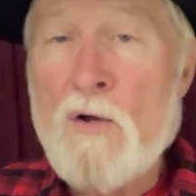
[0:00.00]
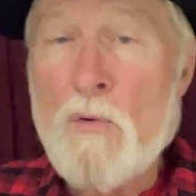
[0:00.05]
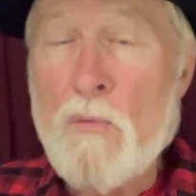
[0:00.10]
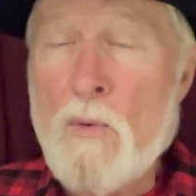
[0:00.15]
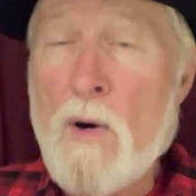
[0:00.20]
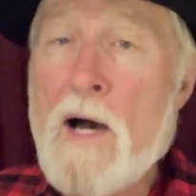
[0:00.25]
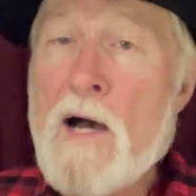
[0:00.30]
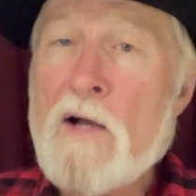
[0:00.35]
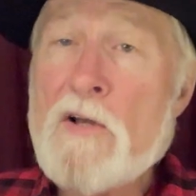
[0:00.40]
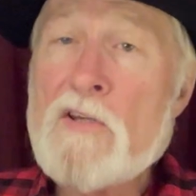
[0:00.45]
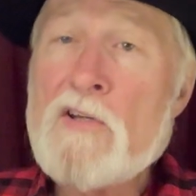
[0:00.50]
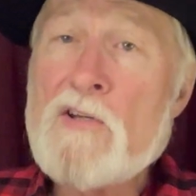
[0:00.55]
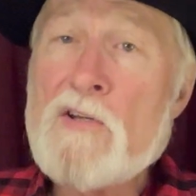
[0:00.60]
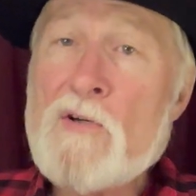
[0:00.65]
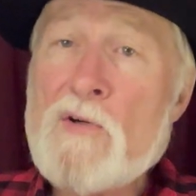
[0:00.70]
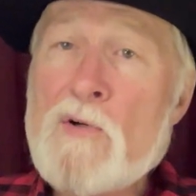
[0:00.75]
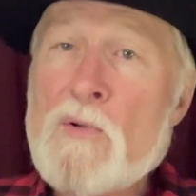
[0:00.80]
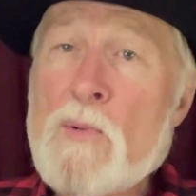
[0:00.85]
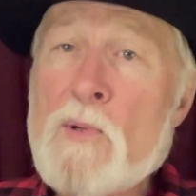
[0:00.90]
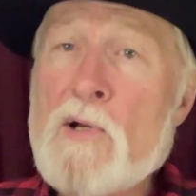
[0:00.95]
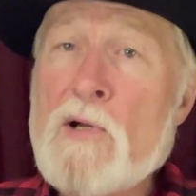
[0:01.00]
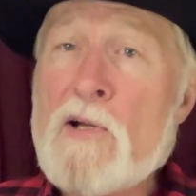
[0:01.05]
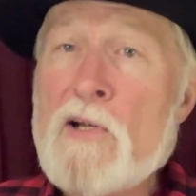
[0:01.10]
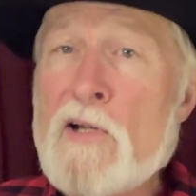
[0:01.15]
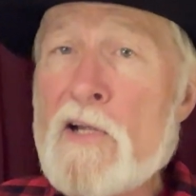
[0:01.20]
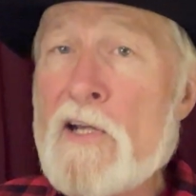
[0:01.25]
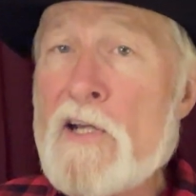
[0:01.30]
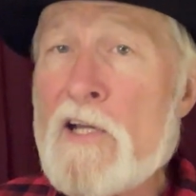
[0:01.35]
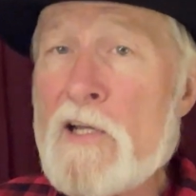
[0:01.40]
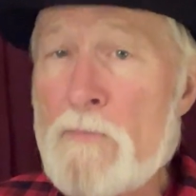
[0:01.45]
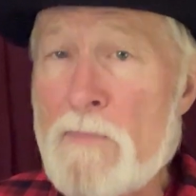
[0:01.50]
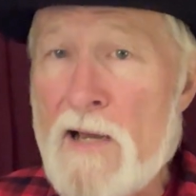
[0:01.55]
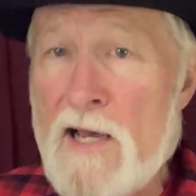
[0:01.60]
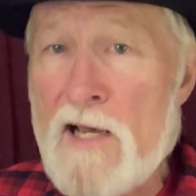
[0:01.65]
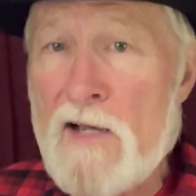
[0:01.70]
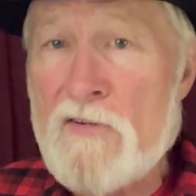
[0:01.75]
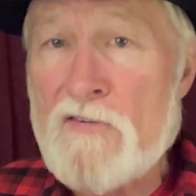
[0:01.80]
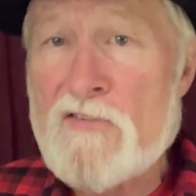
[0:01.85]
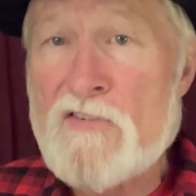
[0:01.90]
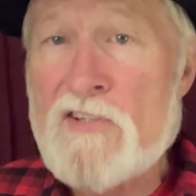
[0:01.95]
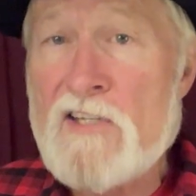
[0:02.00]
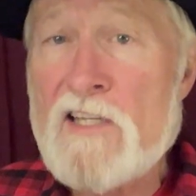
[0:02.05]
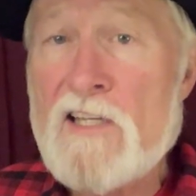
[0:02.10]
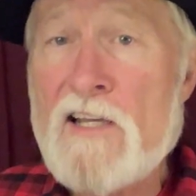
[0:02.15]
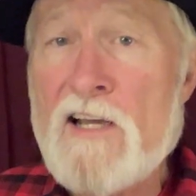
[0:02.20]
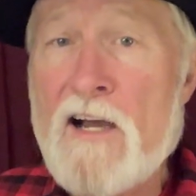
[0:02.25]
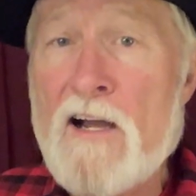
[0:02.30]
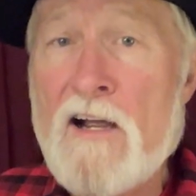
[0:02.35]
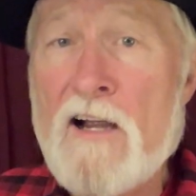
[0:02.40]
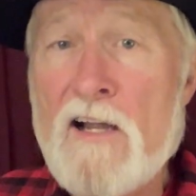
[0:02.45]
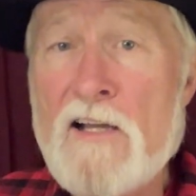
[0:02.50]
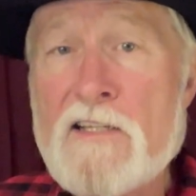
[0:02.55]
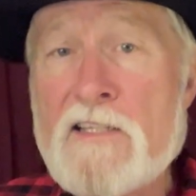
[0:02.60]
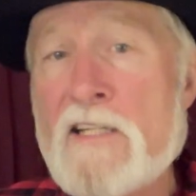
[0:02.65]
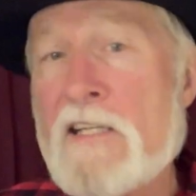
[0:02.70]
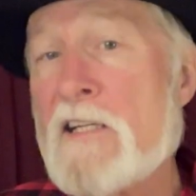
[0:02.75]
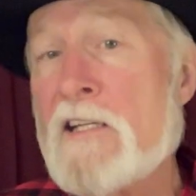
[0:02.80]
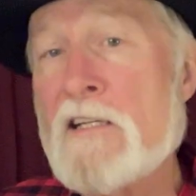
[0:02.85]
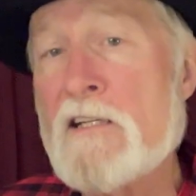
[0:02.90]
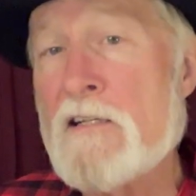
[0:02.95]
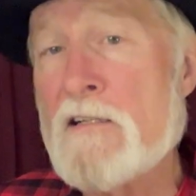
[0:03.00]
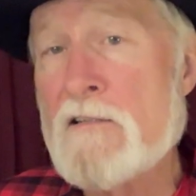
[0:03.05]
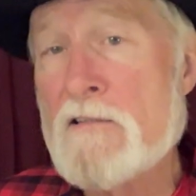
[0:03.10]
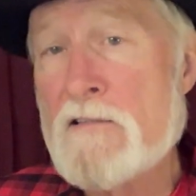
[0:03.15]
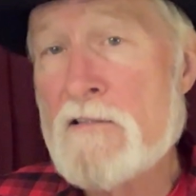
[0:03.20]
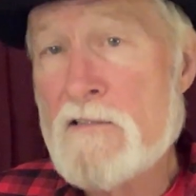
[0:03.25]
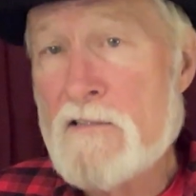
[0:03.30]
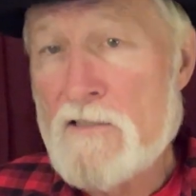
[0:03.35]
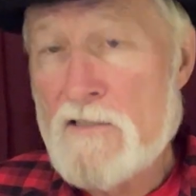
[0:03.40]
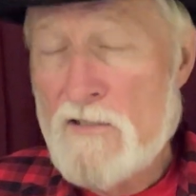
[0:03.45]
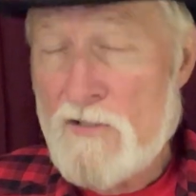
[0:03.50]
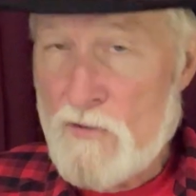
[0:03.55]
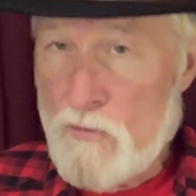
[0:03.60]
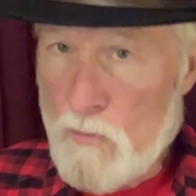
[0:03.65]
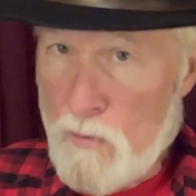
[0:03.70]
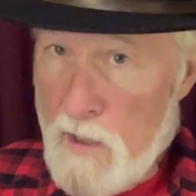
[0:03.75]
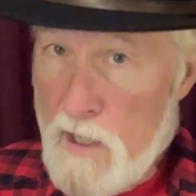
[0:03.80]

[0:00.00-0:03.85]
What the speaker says: While you worried about CRT,